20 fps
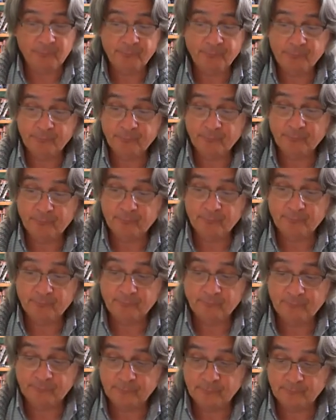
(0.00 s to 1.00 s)

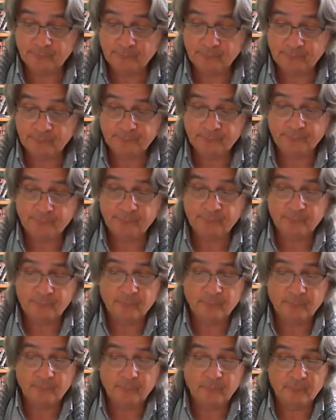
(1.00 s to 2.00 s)

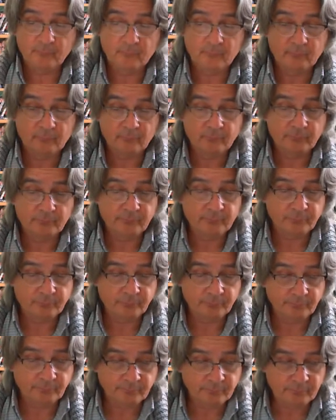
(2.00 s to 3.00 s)

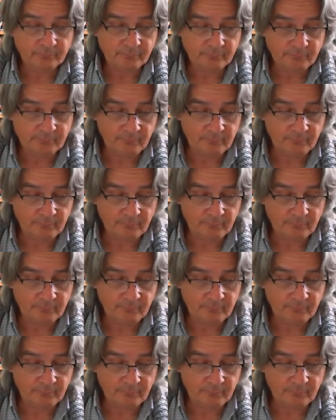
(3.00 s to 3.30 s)
(silence)